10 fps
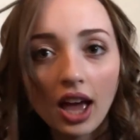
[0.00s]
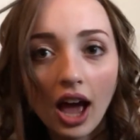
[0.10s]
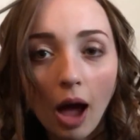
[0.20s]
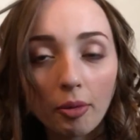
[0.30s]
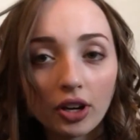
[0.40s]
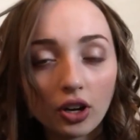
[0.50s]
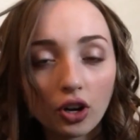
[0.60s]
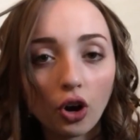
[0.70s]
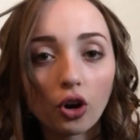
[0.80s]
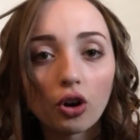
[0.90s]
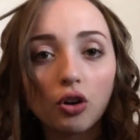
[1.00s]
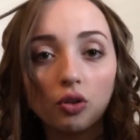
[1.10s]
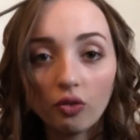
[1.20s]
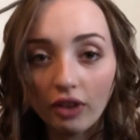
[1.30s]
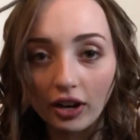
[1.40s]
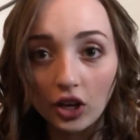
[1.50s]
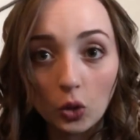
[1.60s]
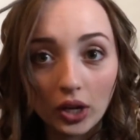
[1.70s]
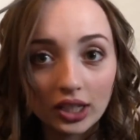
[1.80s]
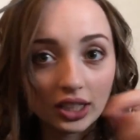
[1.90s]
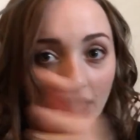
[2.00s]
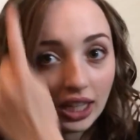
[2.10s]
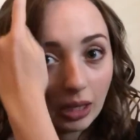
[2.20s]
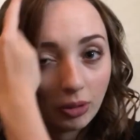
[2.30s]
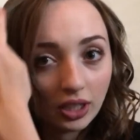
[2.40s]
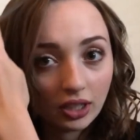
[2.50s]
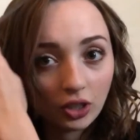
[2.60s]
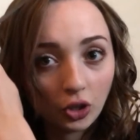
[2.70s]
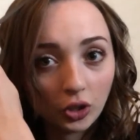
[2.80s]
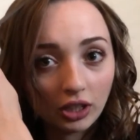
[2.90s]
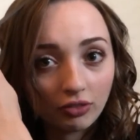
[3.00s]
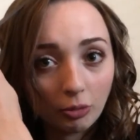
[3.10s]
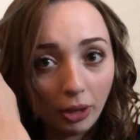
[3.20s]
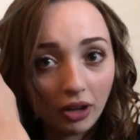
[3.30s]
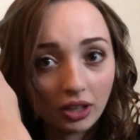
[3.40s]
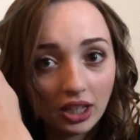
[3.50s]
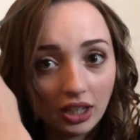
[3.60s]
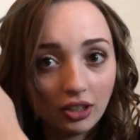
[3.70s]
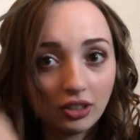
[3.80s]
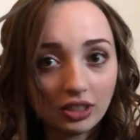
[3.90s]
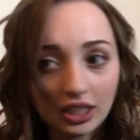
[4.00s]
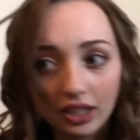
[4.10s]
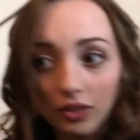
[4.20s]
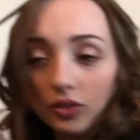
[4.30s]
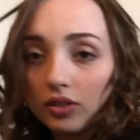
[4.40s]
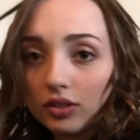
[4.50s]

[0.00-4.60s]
I'm going to curl very quickly and I'm going to curl it from about here down.